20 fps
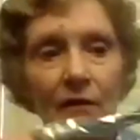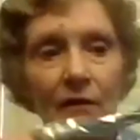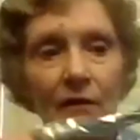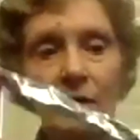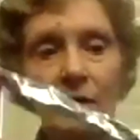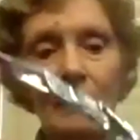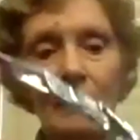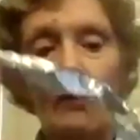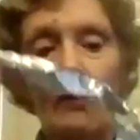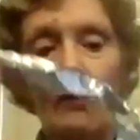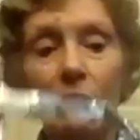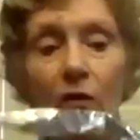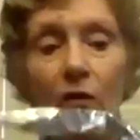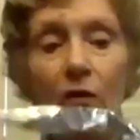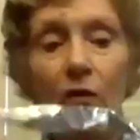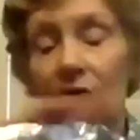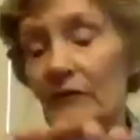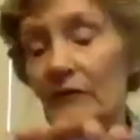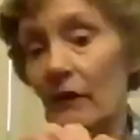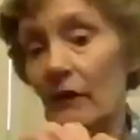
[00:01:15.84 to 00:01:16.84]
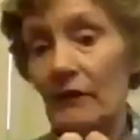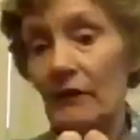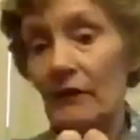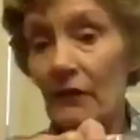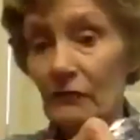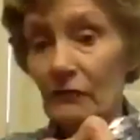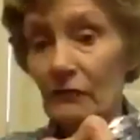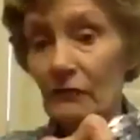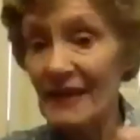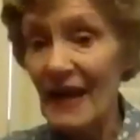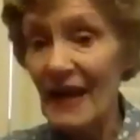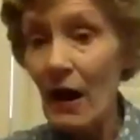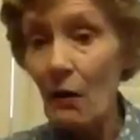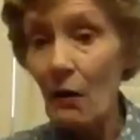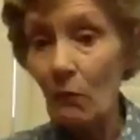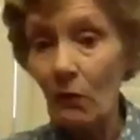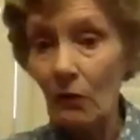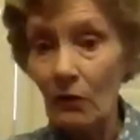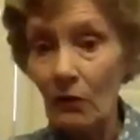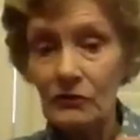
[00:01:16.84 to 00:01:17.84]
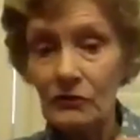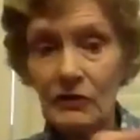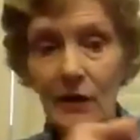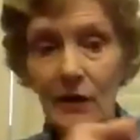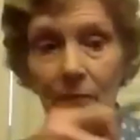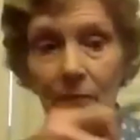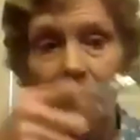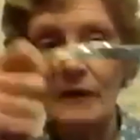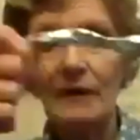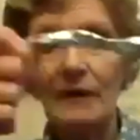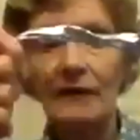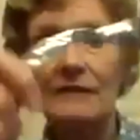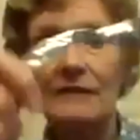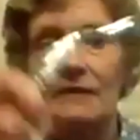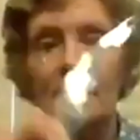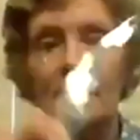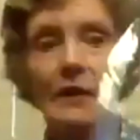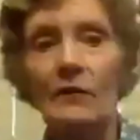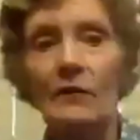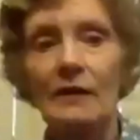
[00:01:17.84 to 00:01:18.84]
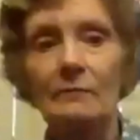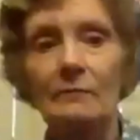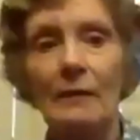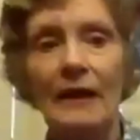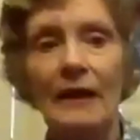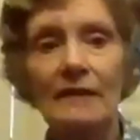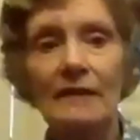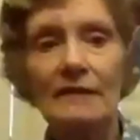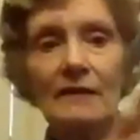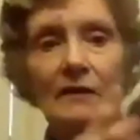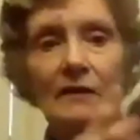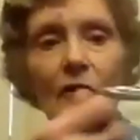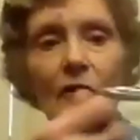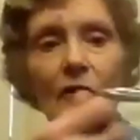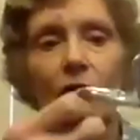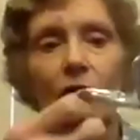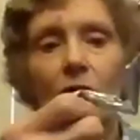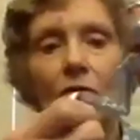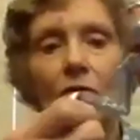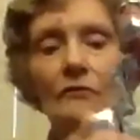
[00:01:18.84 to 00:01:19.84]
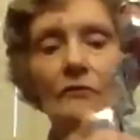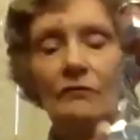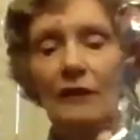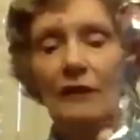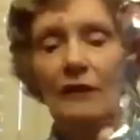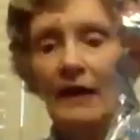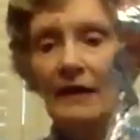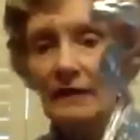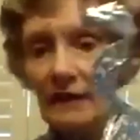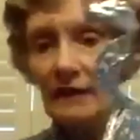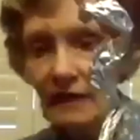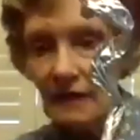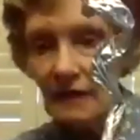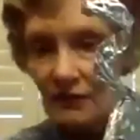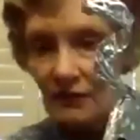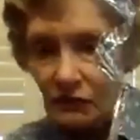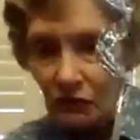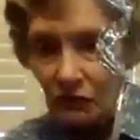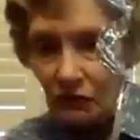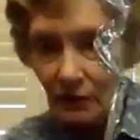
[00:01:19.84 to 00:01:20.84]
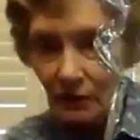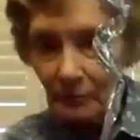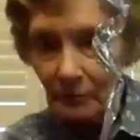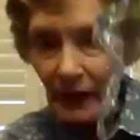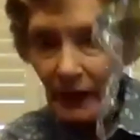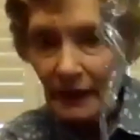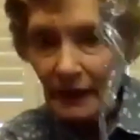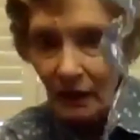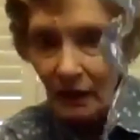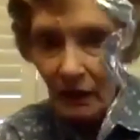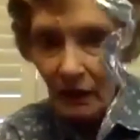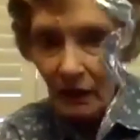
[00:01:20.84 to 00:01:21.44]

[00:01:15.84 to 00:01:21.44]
or another dowel or something, and so it makes a curve like this. You're going to make a